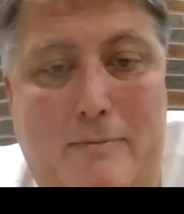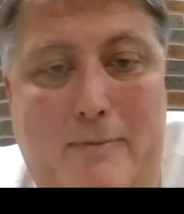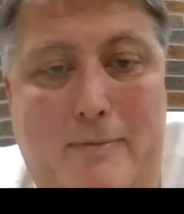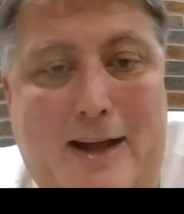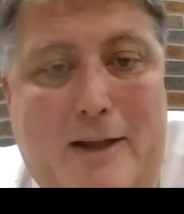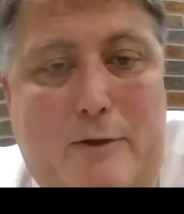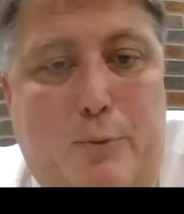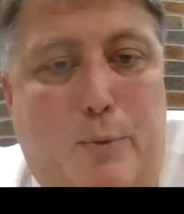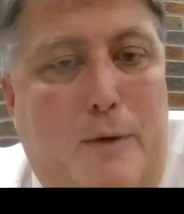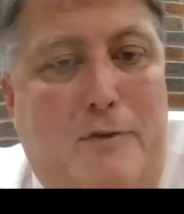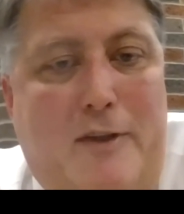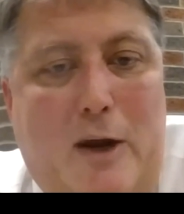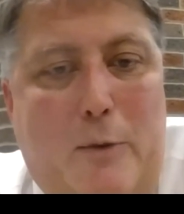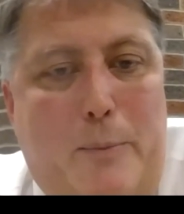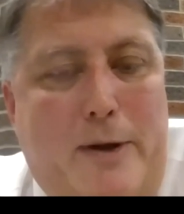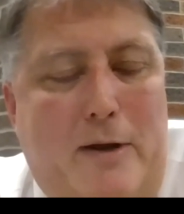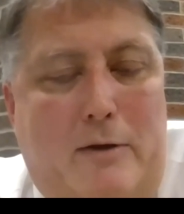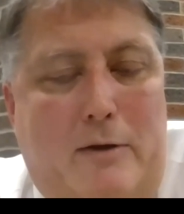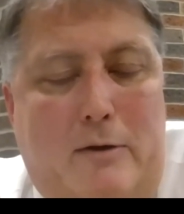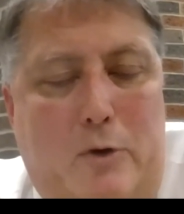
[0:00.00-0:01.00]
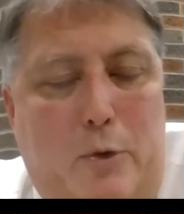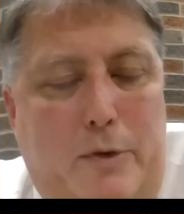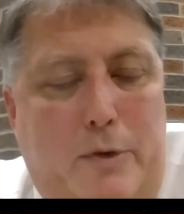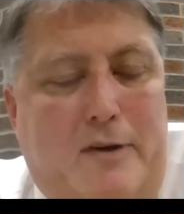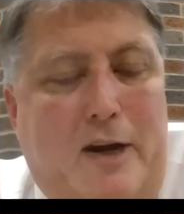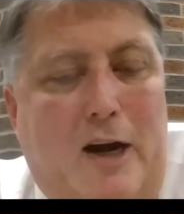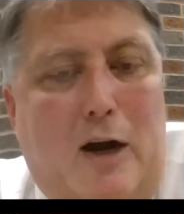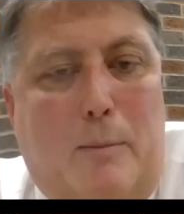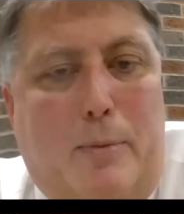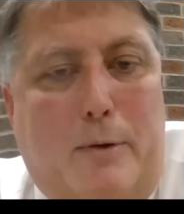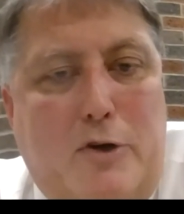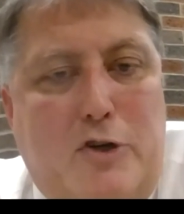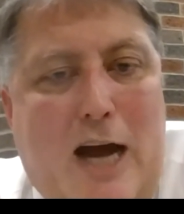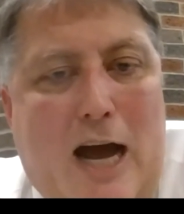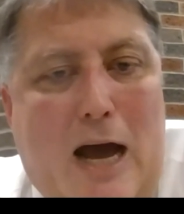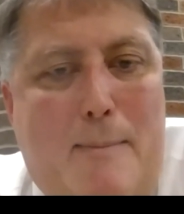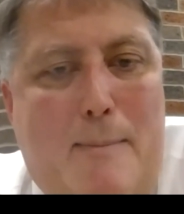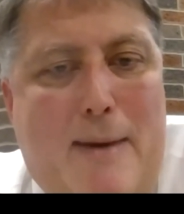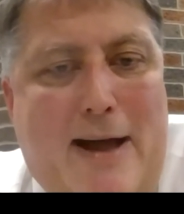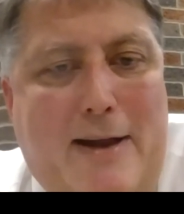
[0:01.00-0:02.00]
That's one thing we do a terrible
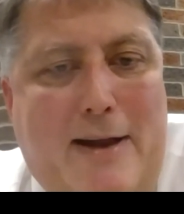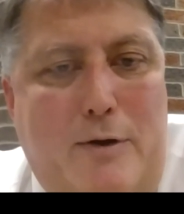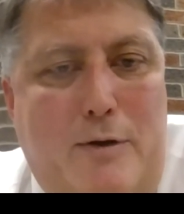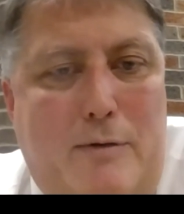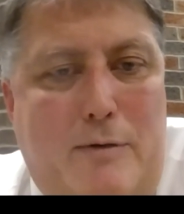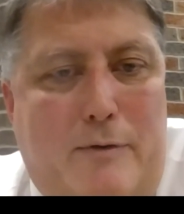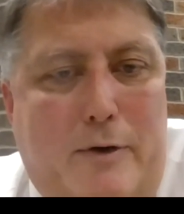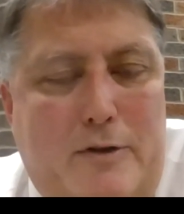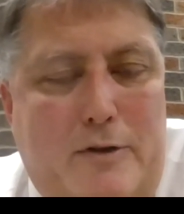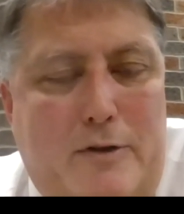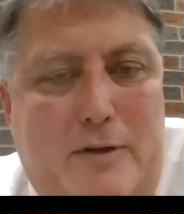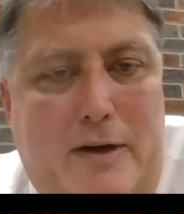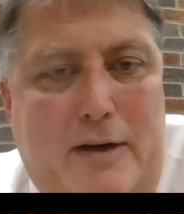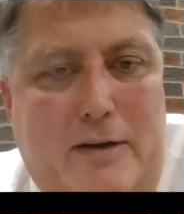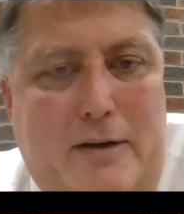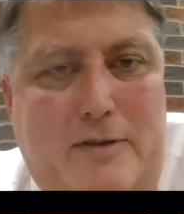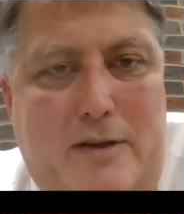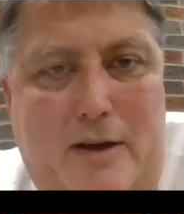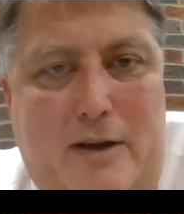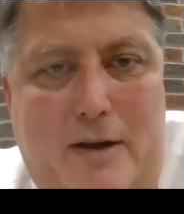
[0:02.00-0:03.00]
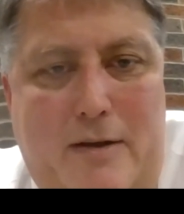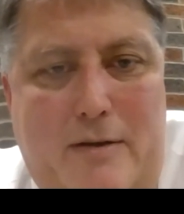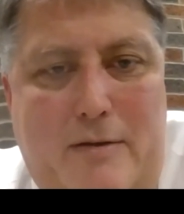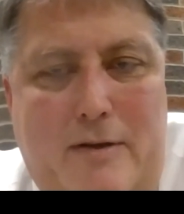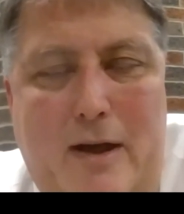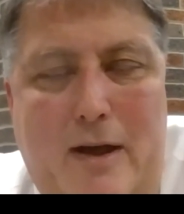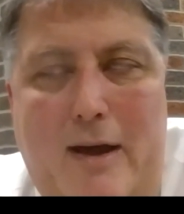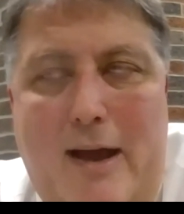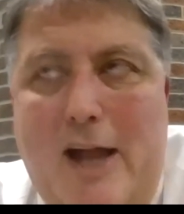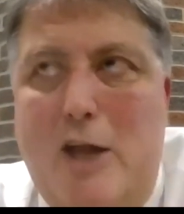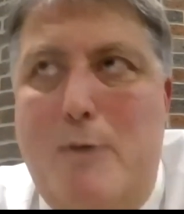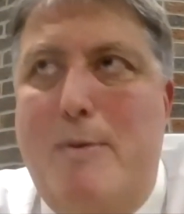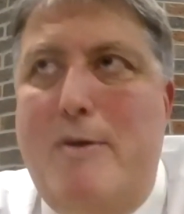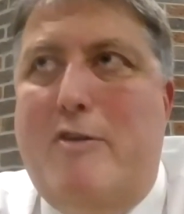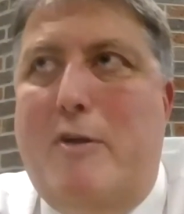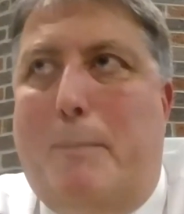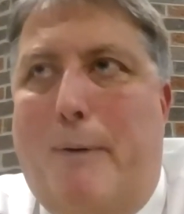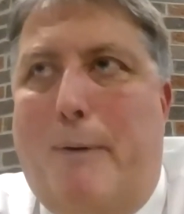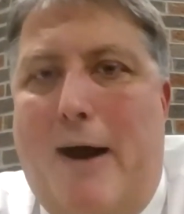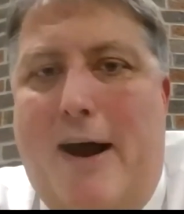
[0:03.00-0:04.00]
job at in universities is, and you'd be
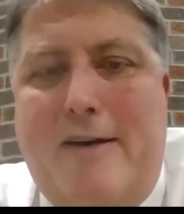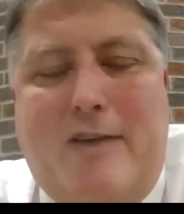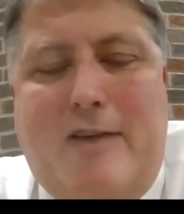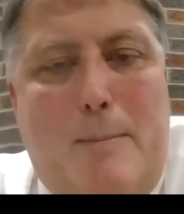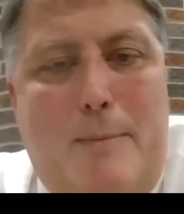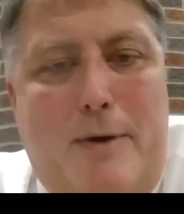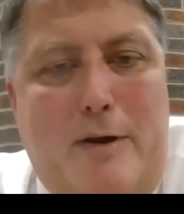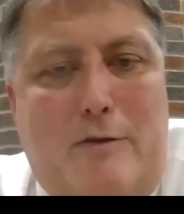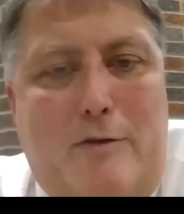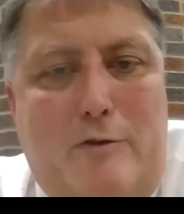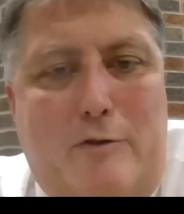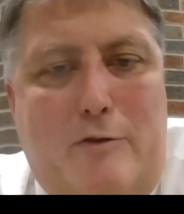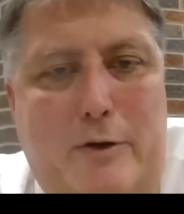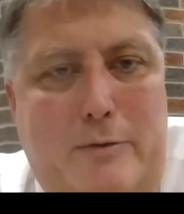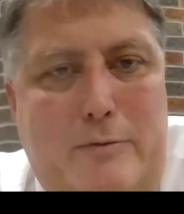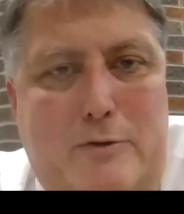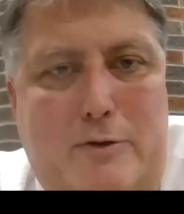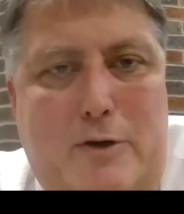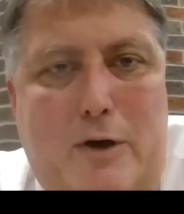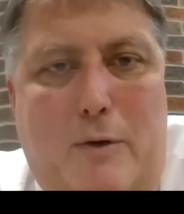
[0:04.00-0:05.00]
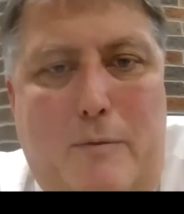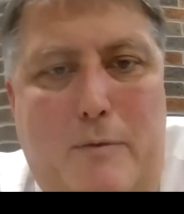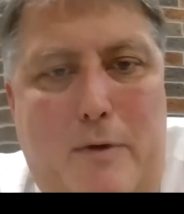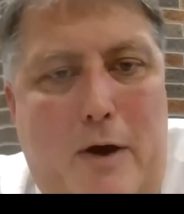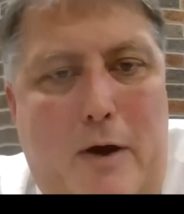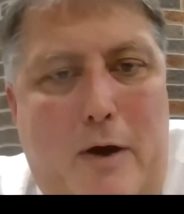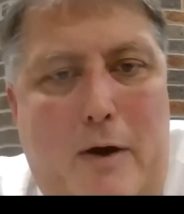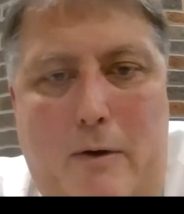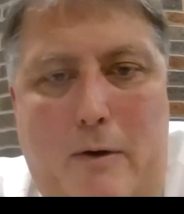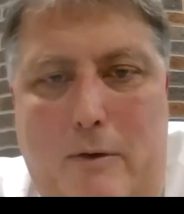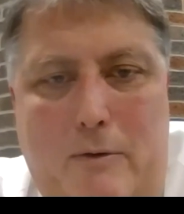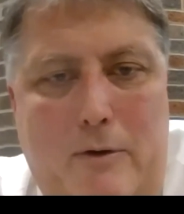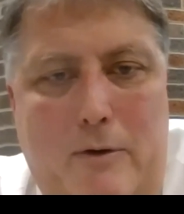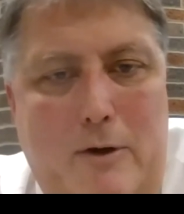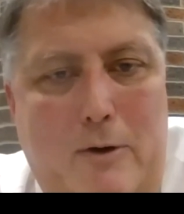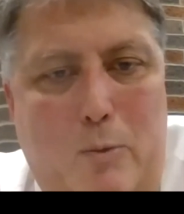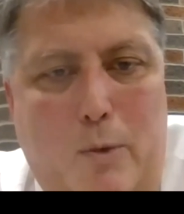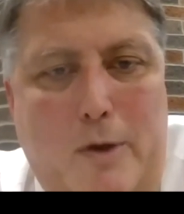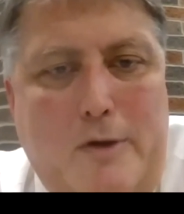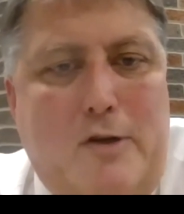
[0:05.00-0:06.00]
surprised how many students don't know
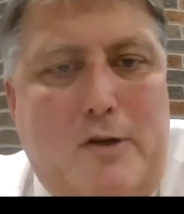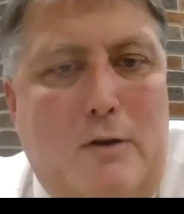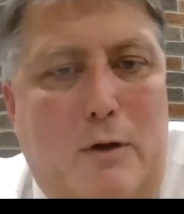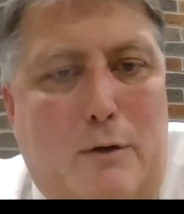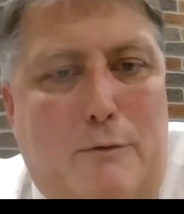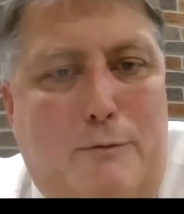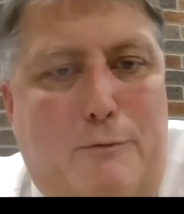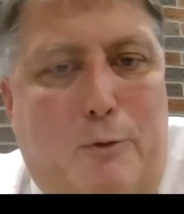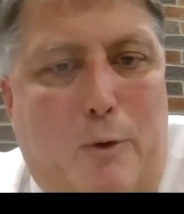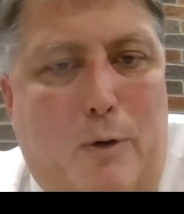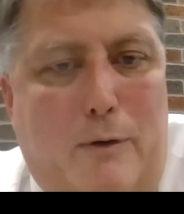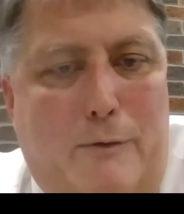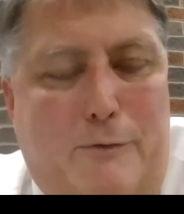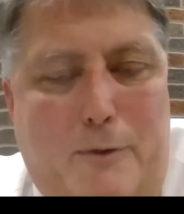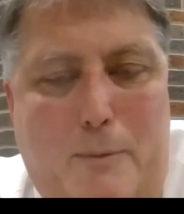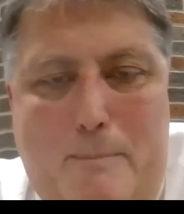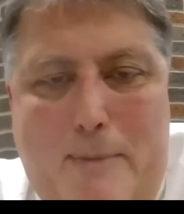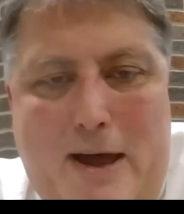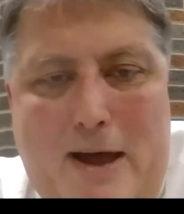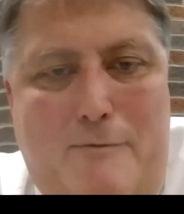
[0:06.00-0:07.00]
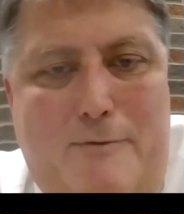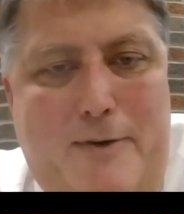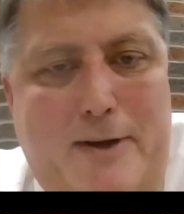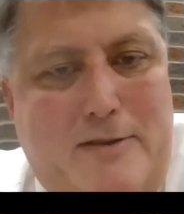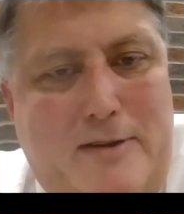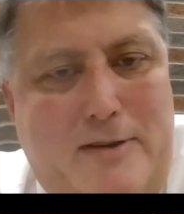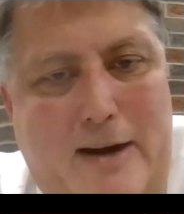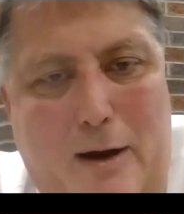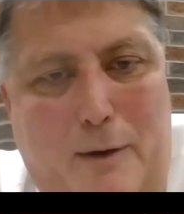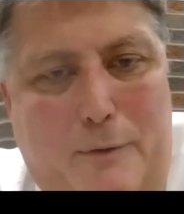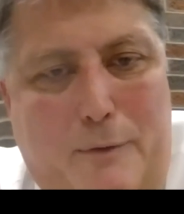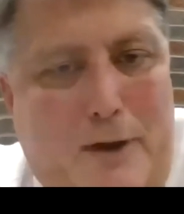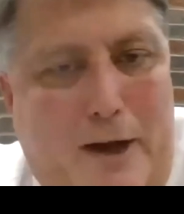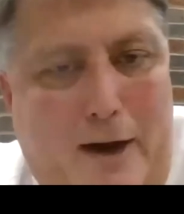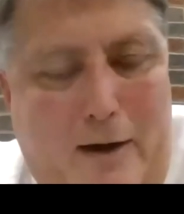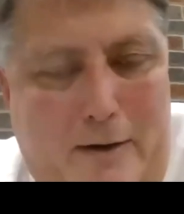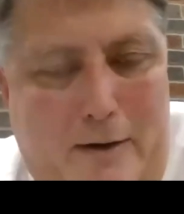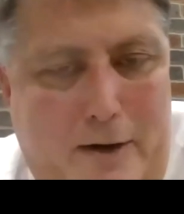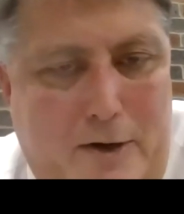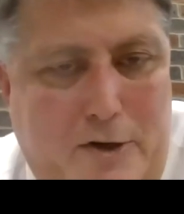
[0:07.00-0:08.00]
what to look for benefits and
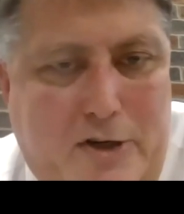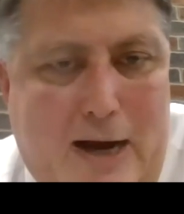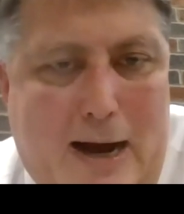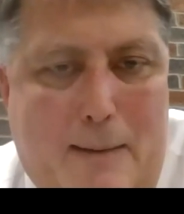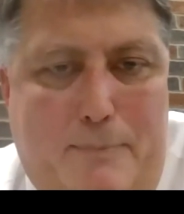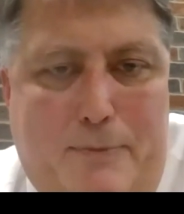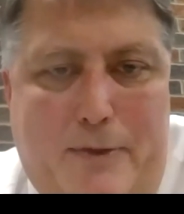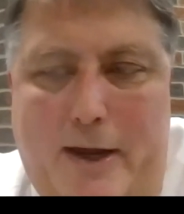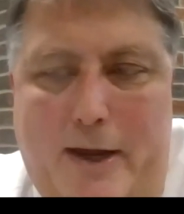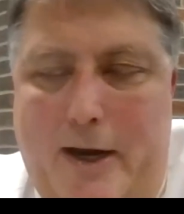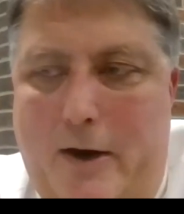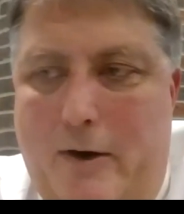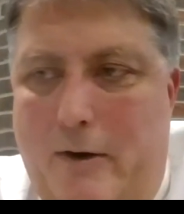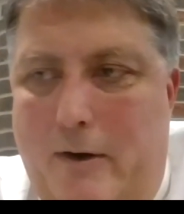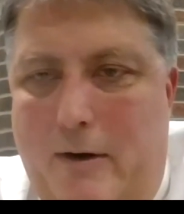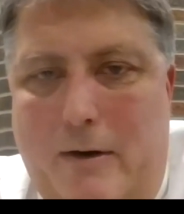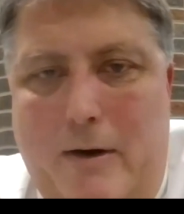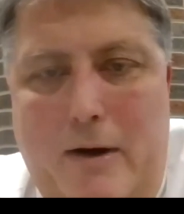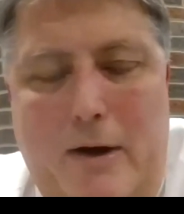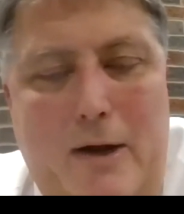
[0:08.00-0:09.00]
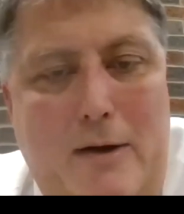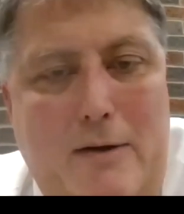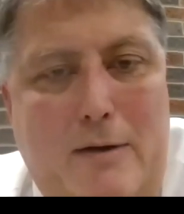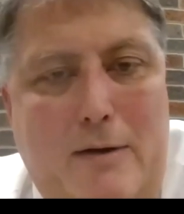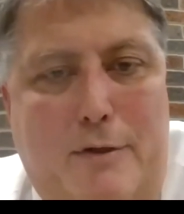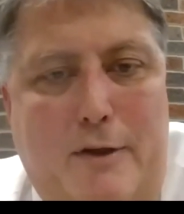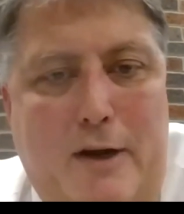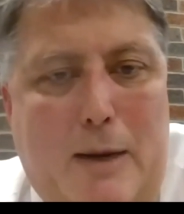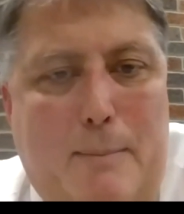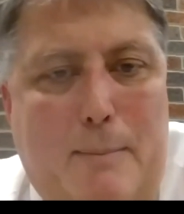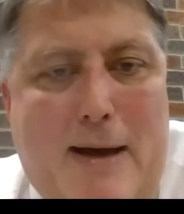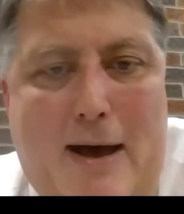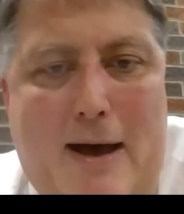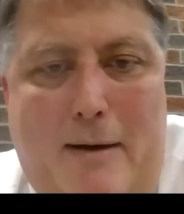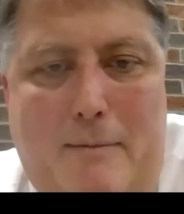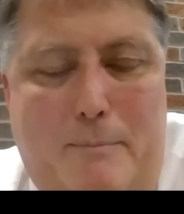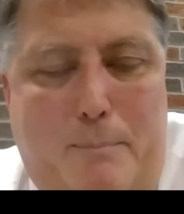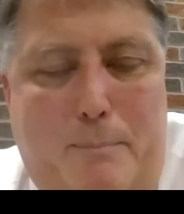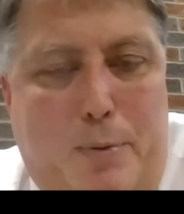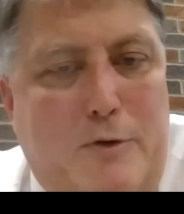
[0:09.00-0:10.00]
healthcare and a job thing, or think
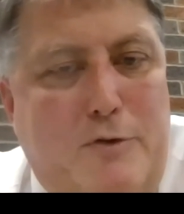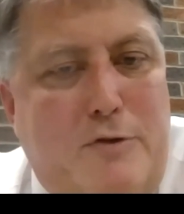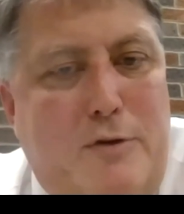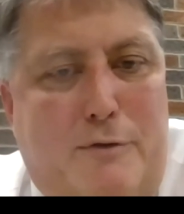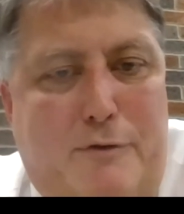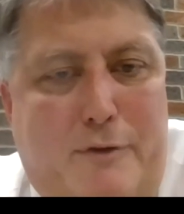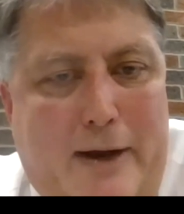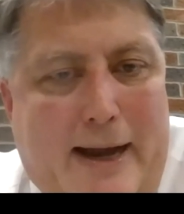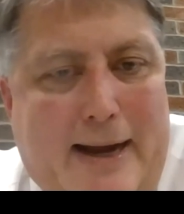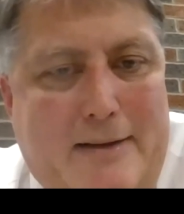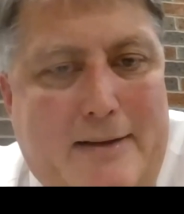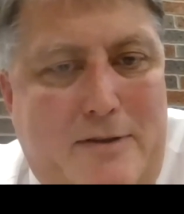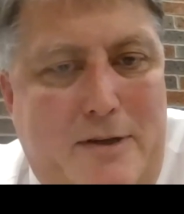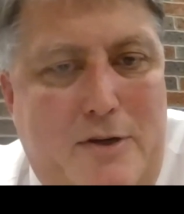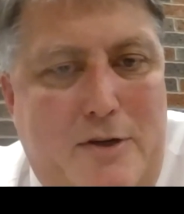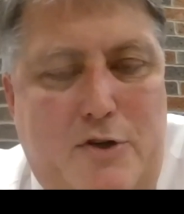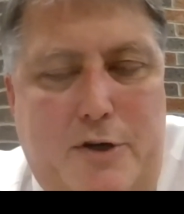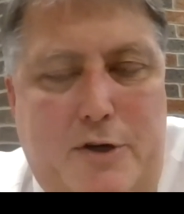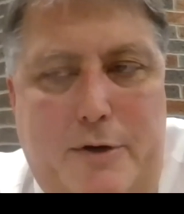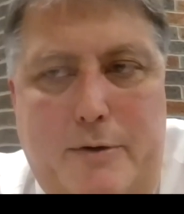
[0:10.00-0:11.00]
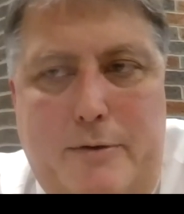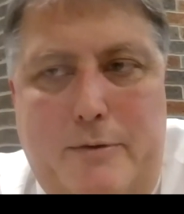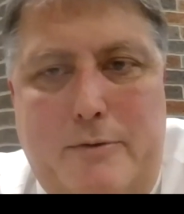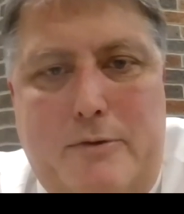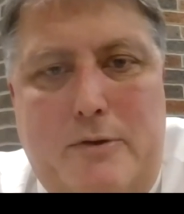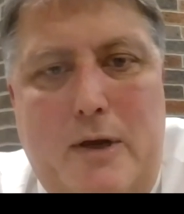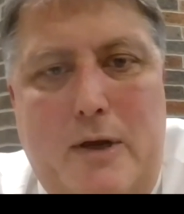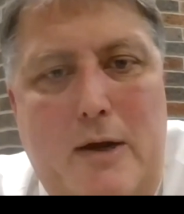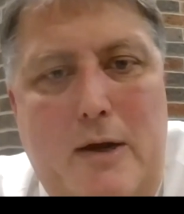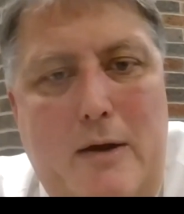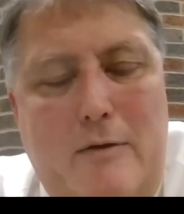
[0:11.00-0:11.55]
about personal finance issues.